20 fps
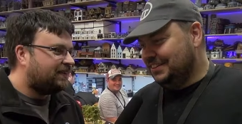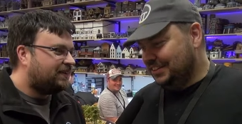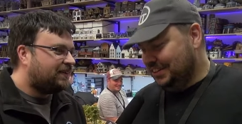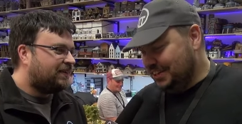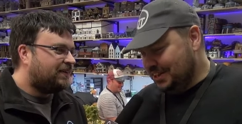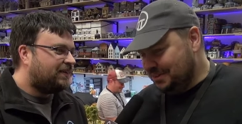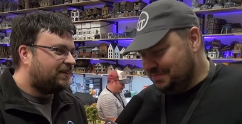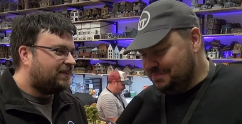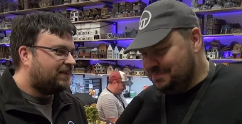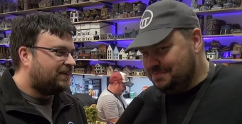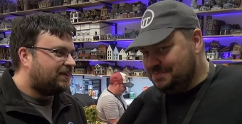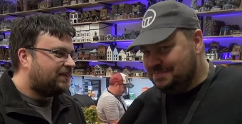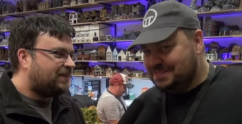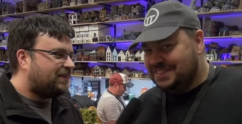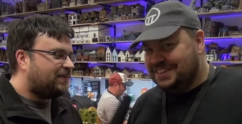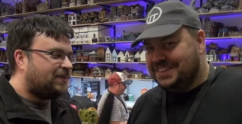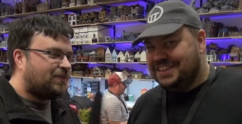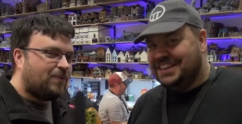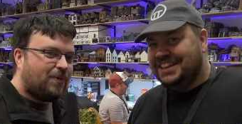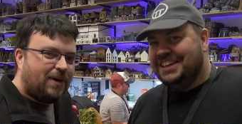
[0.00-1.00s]
Speaker 1: Yep.
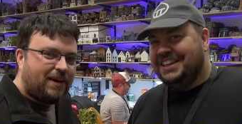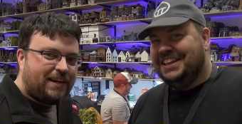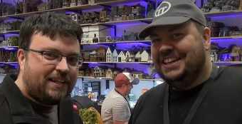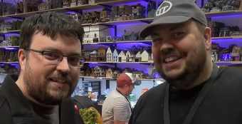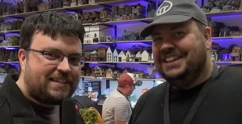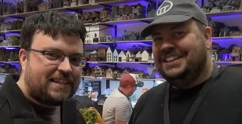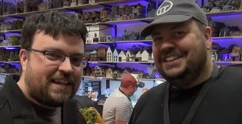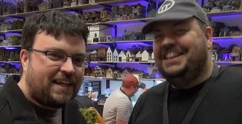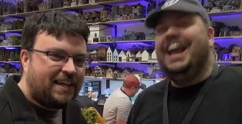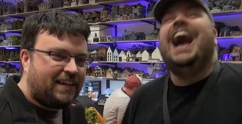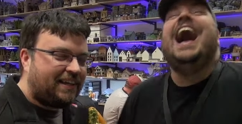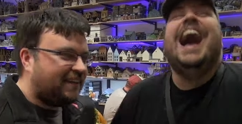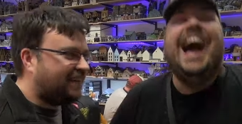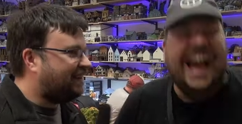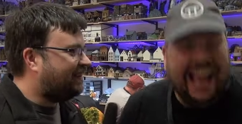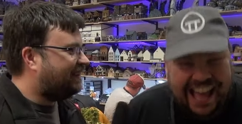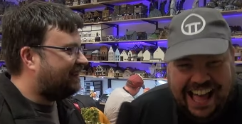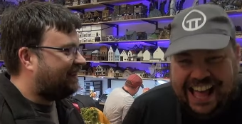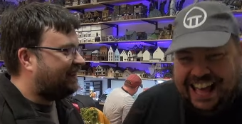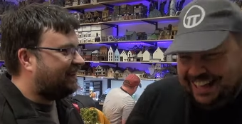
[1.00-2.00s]
What a day.
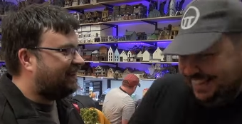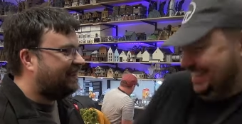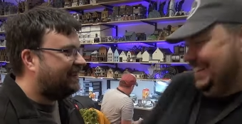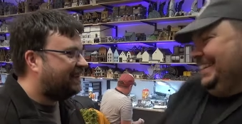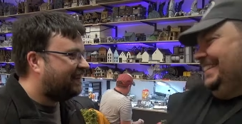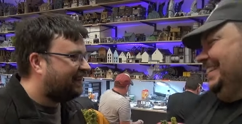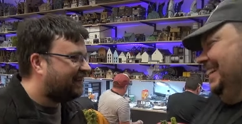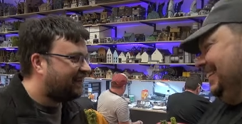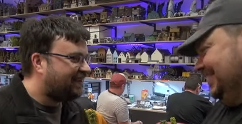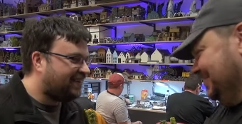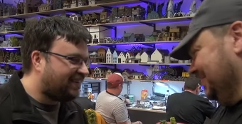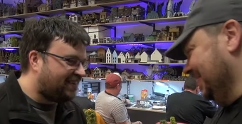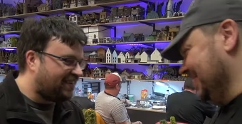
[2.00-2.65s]
It's